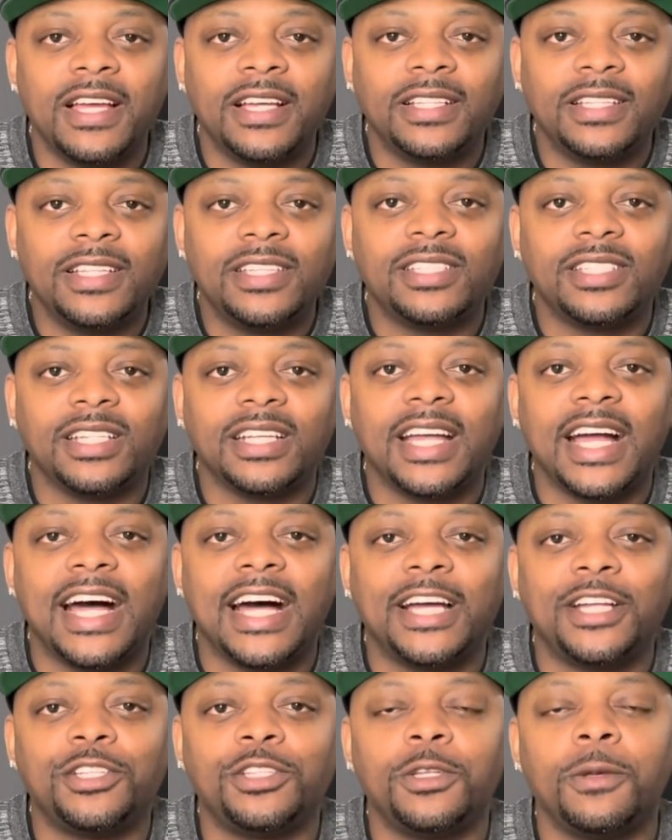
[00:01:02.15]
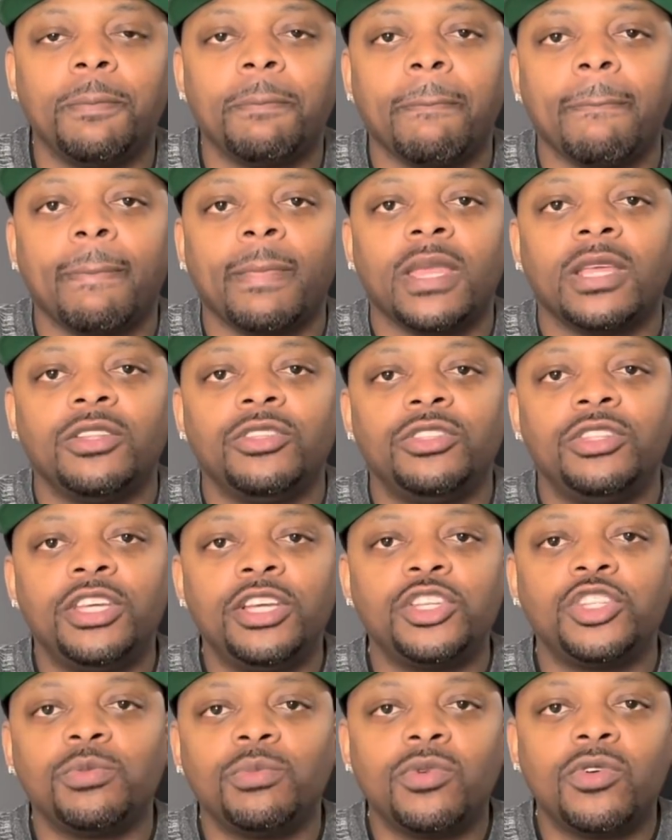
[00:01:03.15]
Listen, guys,
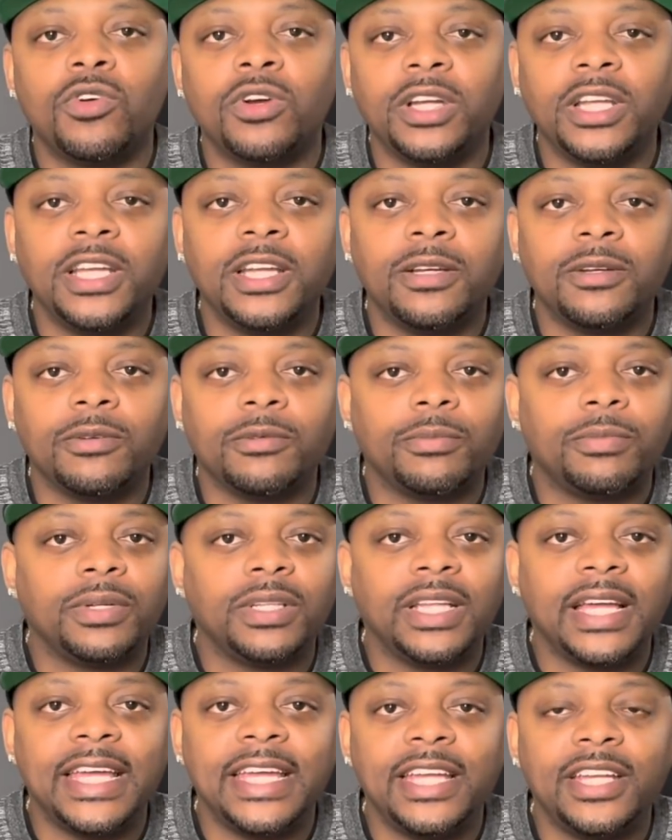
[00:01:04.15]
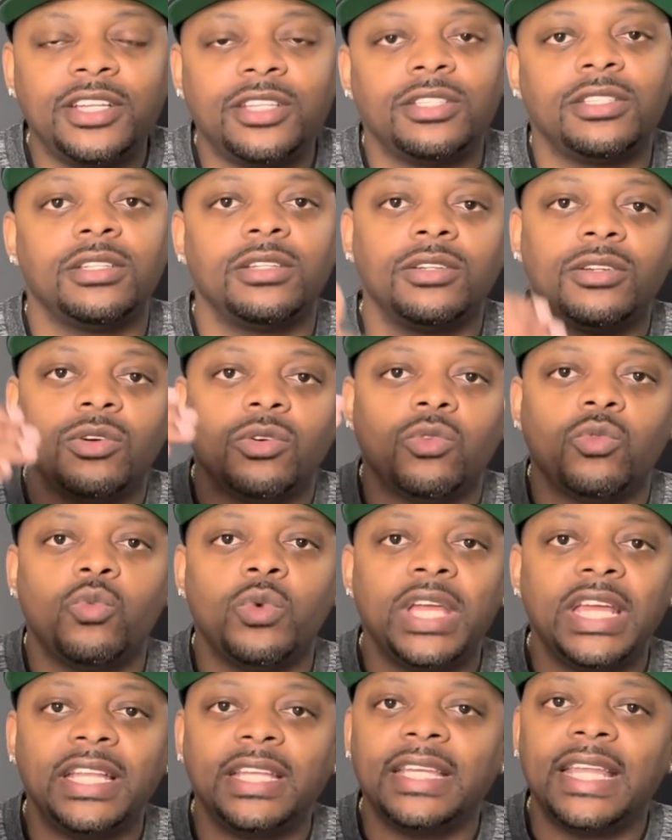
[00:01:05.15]
this morning, plays
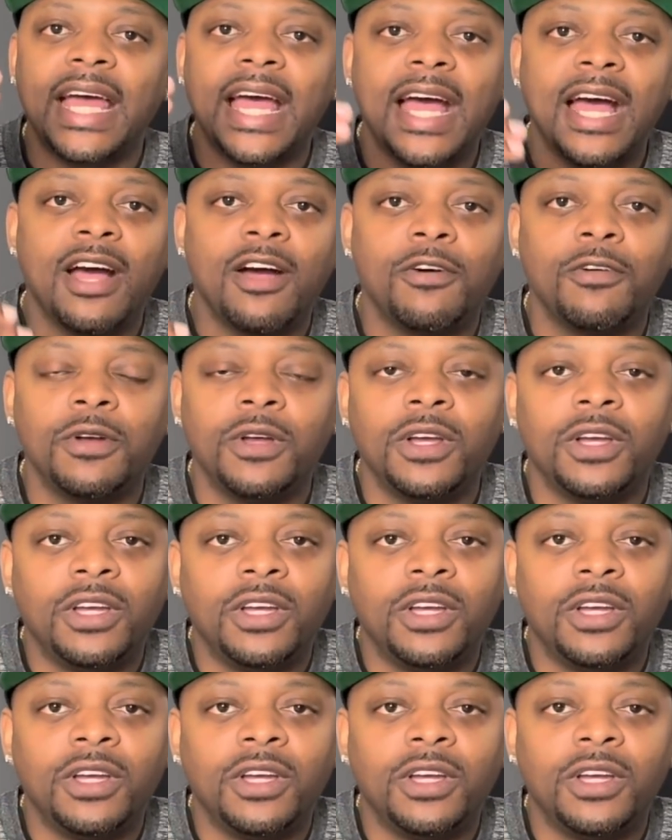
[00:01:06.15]
went down.